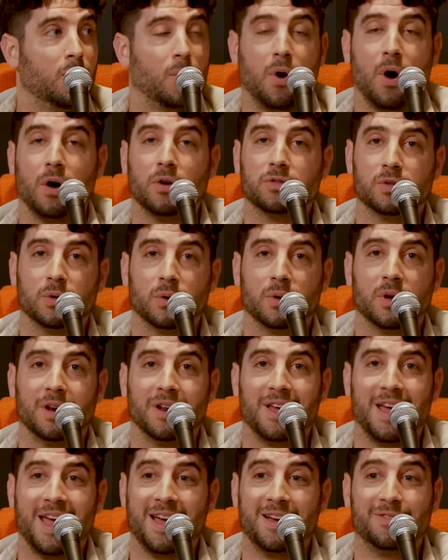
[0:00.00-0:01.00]
We're also
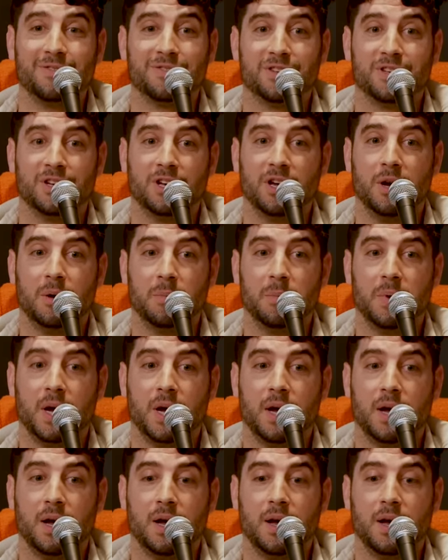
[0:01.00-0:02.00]
gonna have some
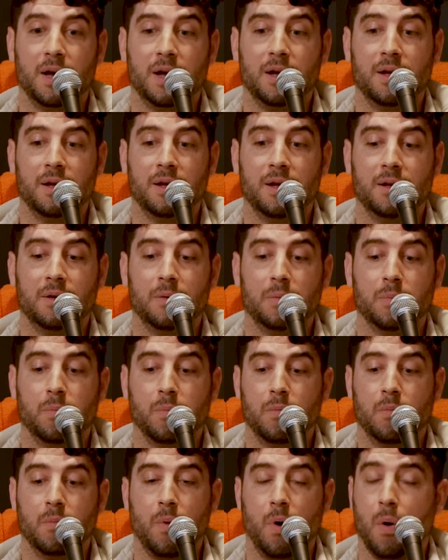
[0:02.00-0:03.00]

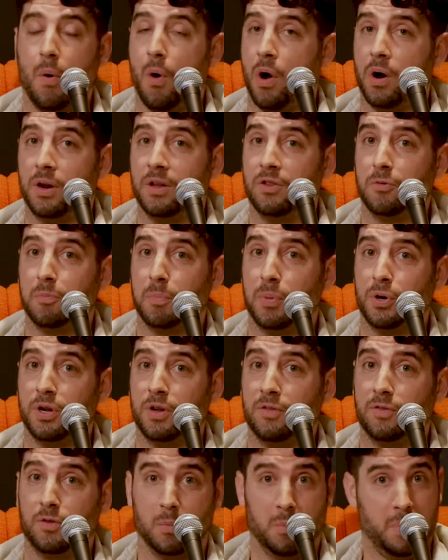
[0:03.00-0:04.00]
audience
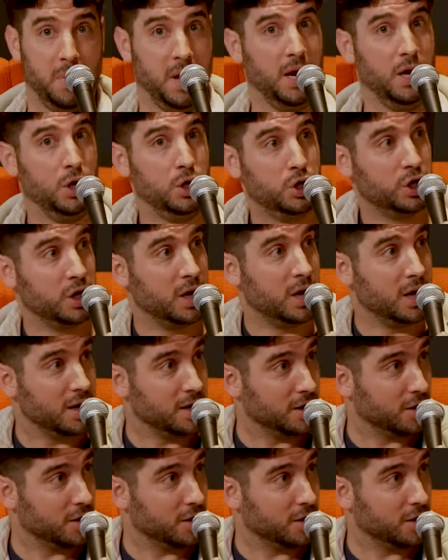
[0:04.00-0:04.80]
participation?